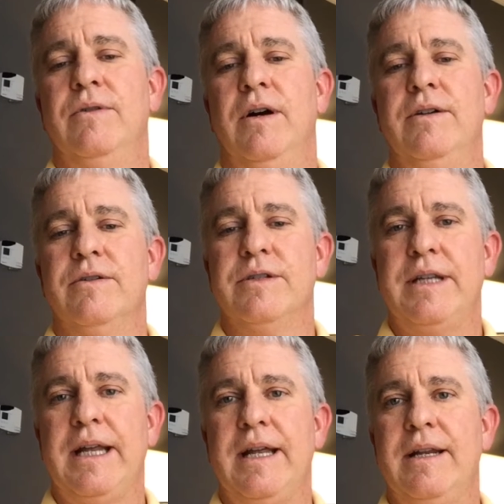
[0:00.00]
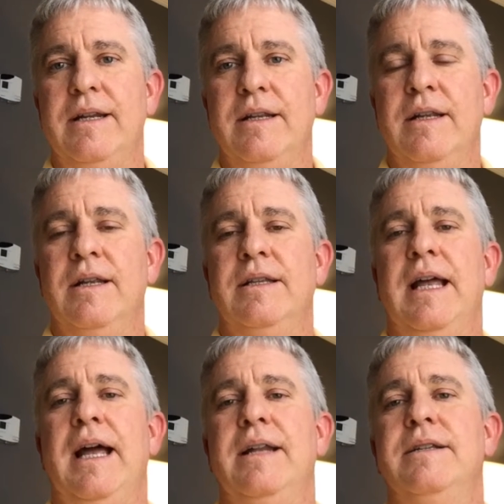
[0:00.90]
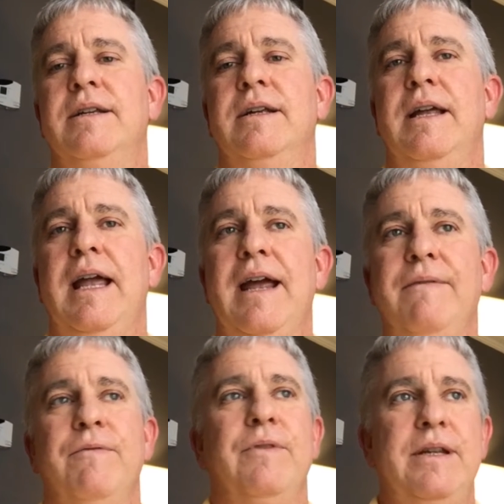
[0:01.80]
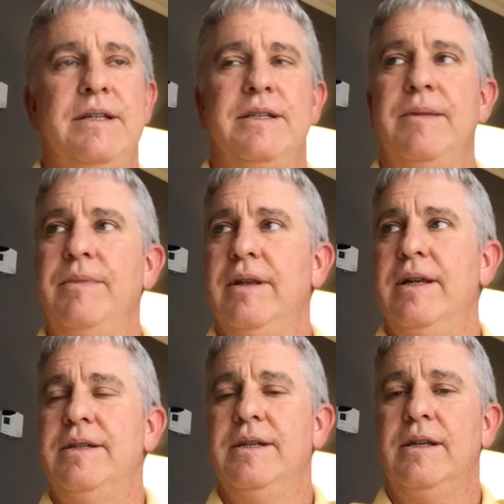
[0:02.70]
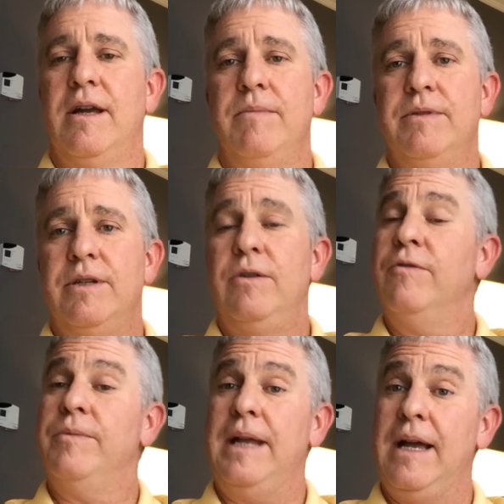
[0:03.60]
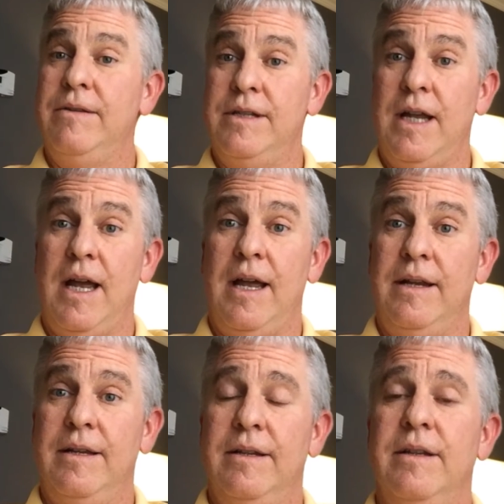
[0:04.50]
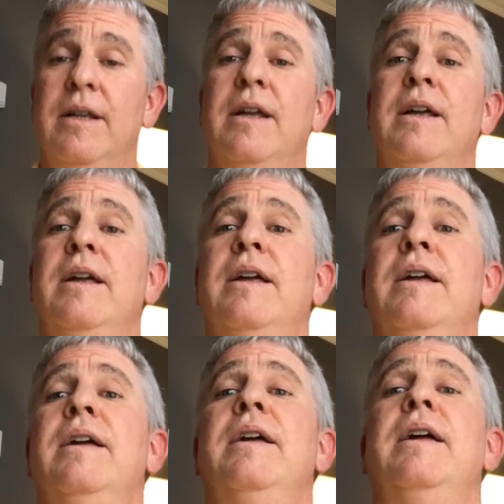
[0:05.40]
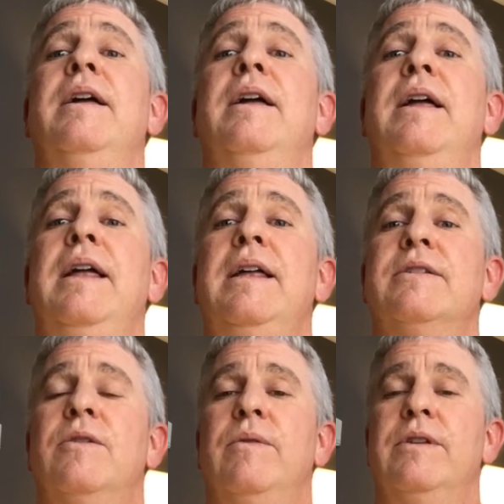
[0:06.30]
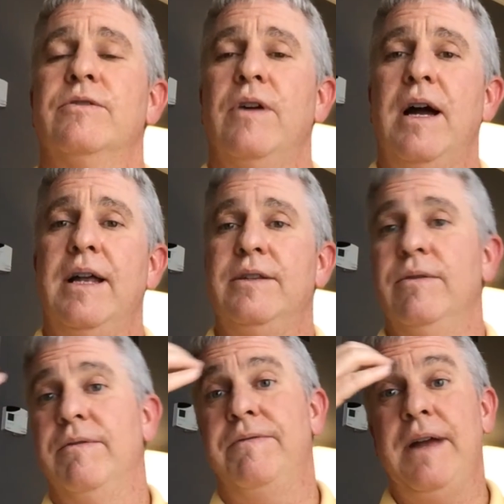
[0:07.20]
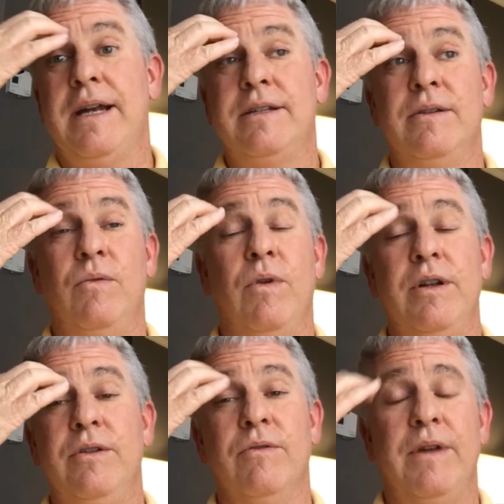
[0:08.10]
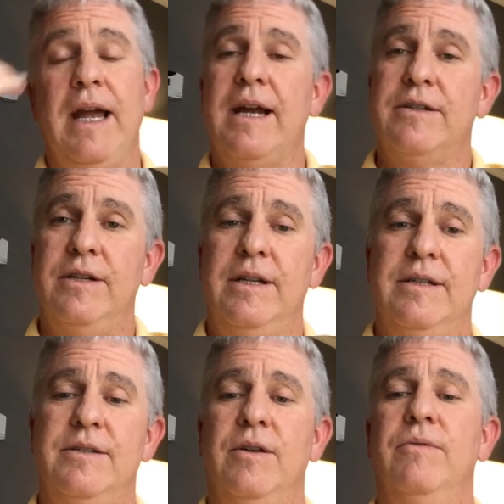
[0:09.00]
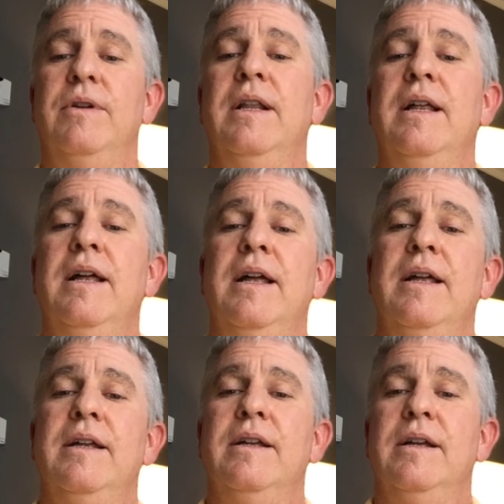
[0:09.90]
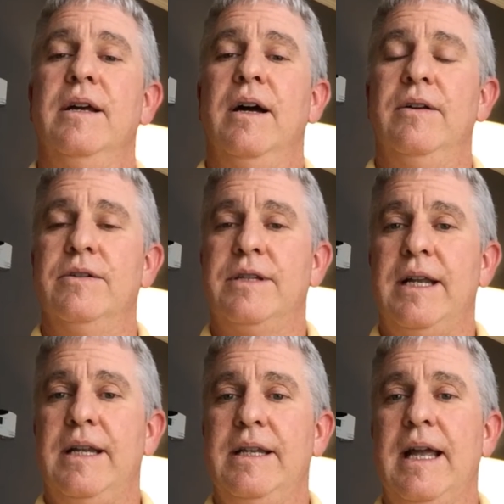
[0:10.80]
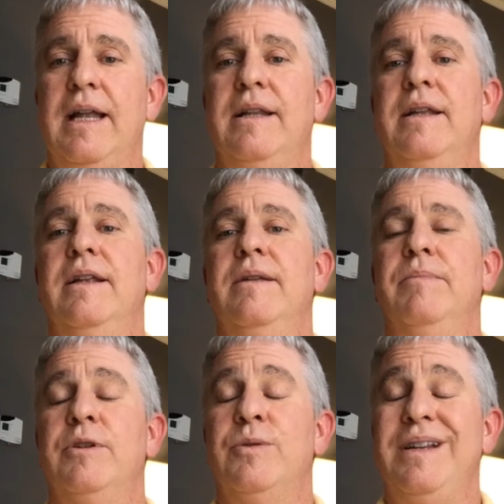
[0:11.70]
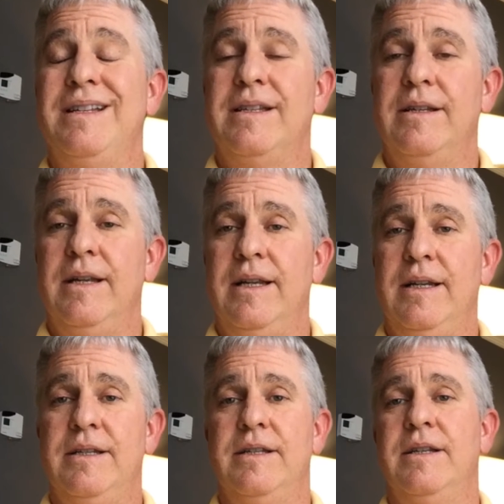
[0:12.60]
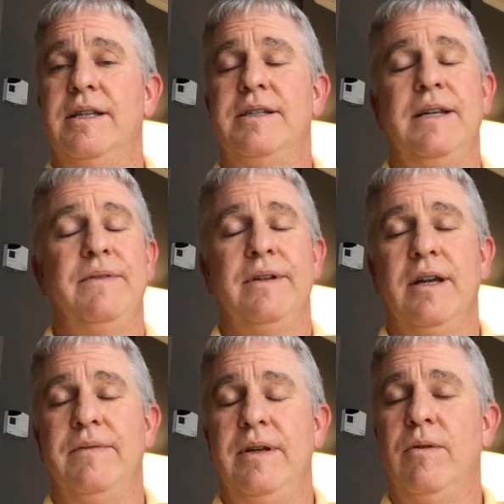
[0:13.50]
understand that every stimulus that comes to you from the outside is going to try to affect what your reaction is. So understanding that and this is a Stephen Covey